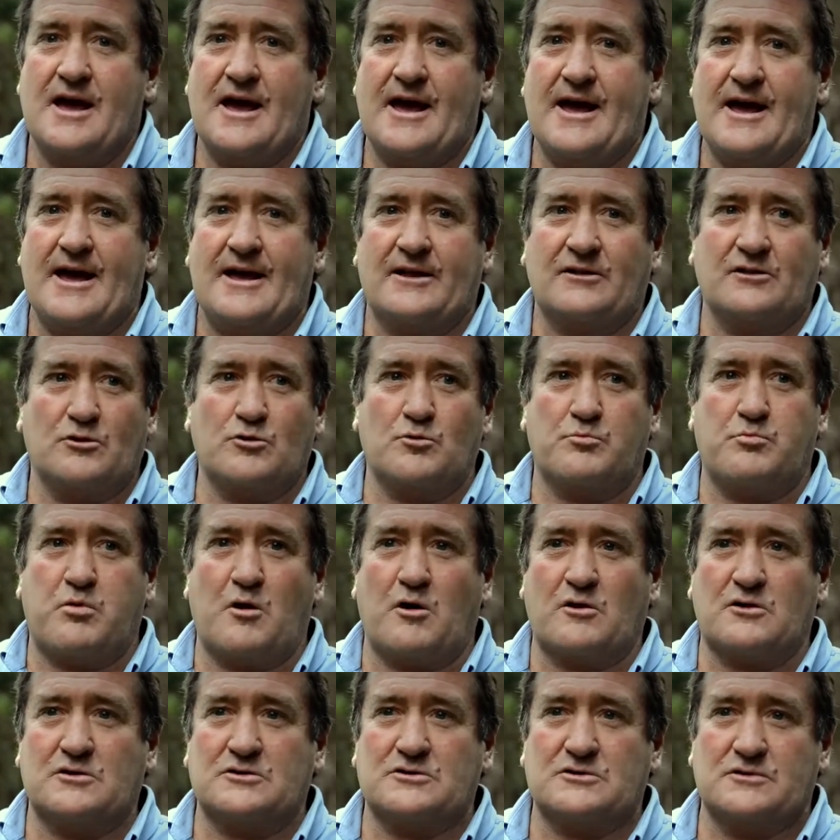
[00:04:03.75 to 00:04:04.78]
and little
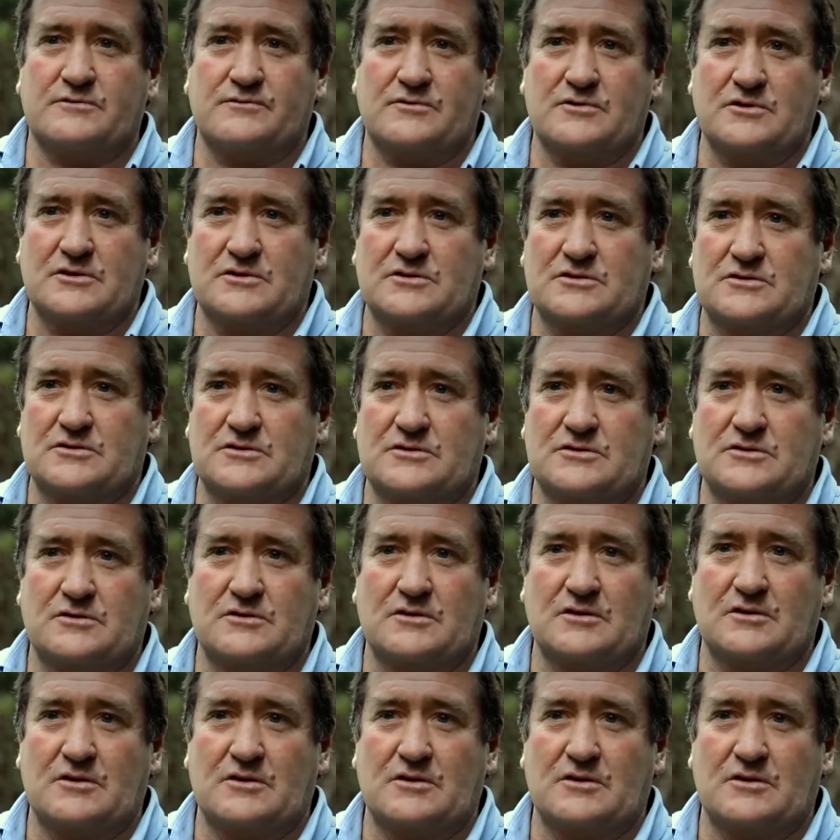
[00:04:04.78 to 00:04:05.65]
pockets of this